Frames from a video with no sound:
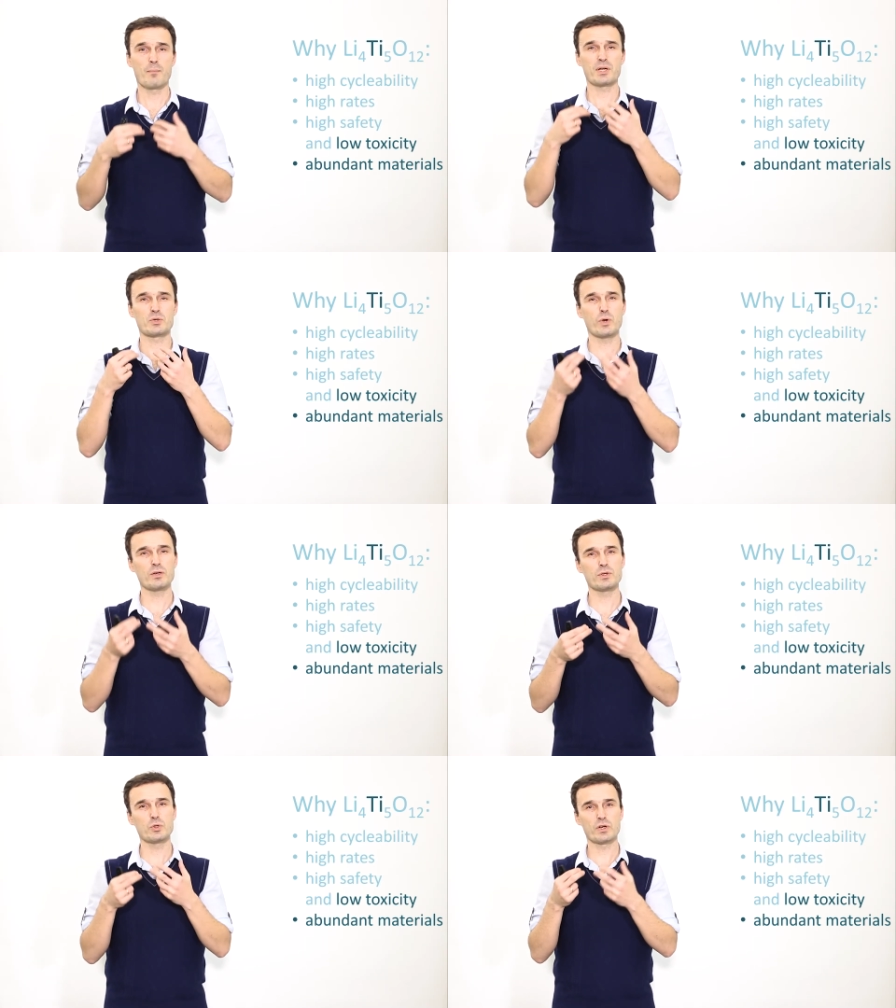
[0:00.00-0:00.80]
But
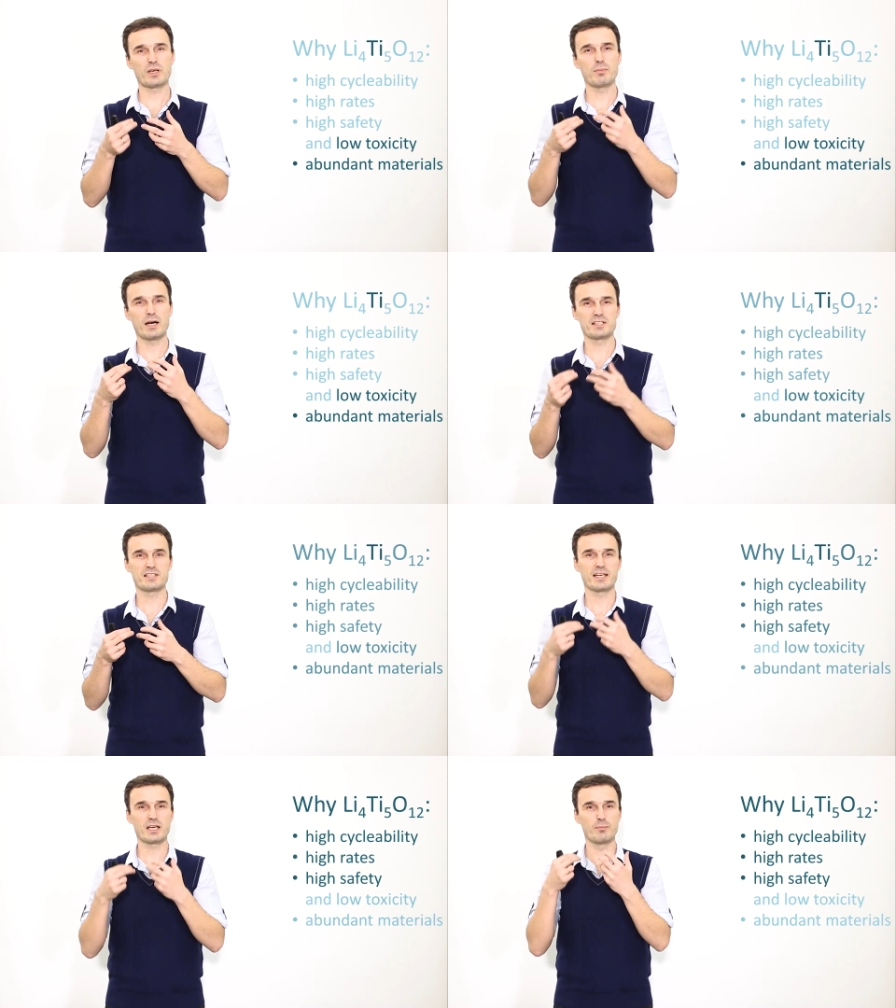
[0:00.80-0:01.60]
when we talk about
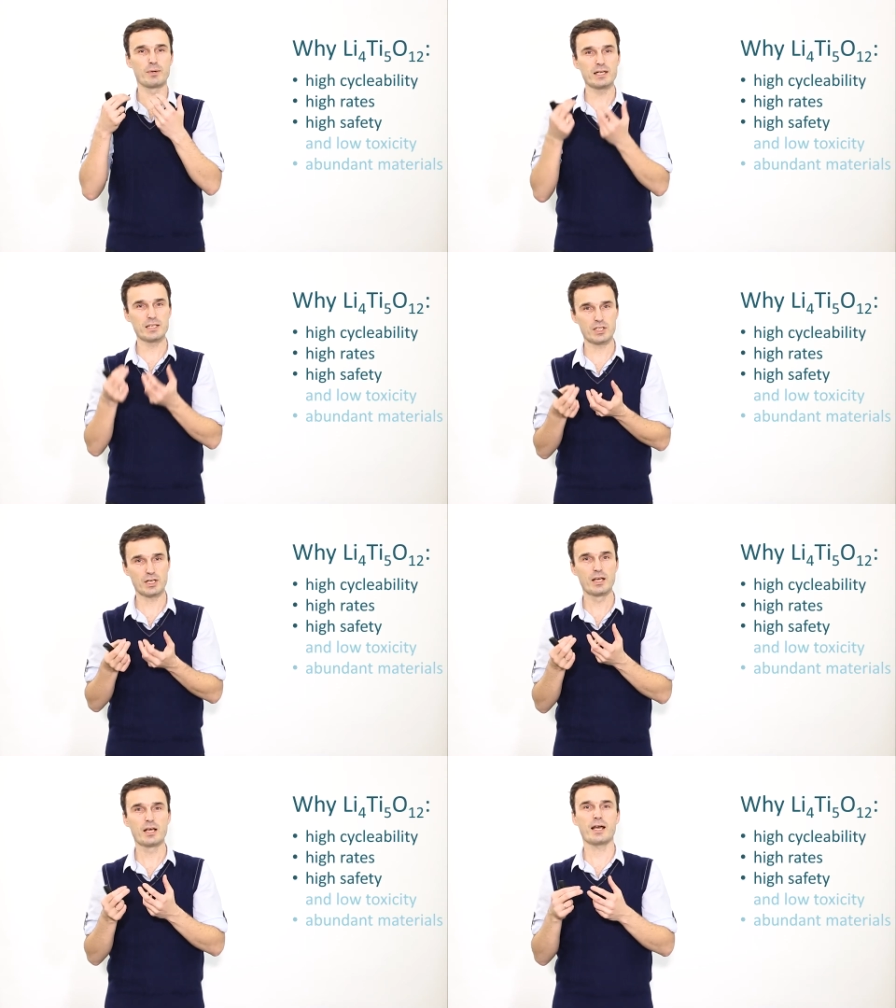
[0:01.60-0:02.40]

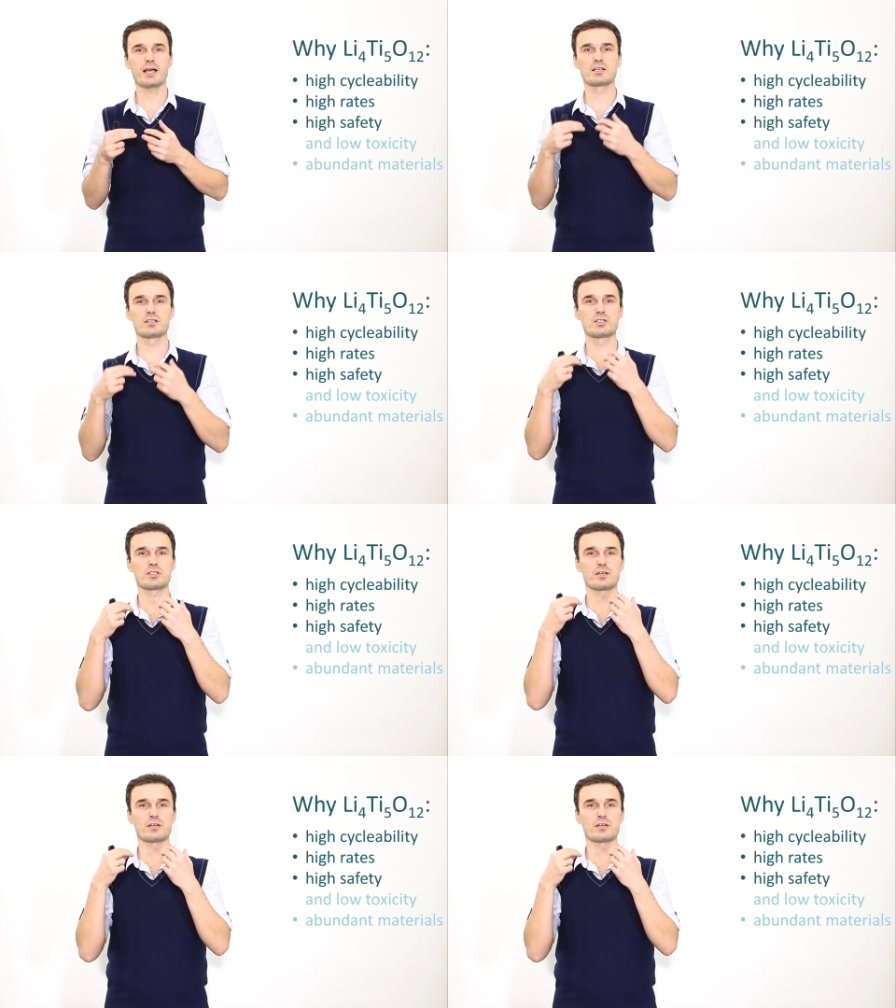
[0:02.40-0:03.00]
cyclability and